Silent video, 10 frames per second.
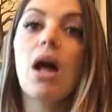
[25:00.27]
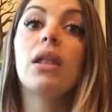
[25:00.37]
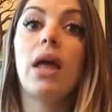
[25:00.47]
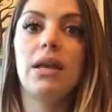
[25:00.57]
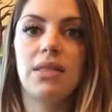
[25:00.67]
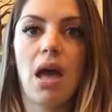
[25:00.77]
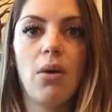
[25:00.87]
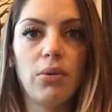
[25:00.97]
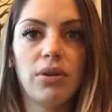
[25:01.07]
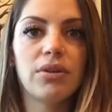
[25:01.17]
not like
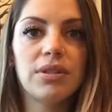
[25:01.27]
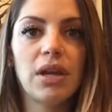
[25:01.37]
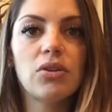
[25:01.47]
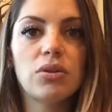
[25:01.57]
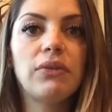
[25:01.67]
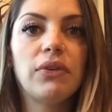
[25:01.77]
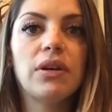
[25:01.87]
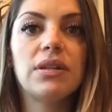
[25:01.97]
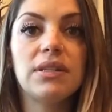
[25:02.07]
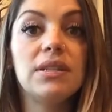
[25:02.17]
that when you're scheduled
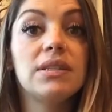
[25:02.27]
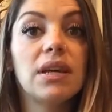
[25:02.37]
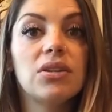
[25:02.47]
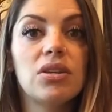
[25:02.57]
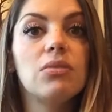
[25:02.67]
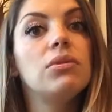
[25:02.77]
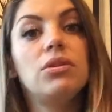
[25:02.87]
for a C-section.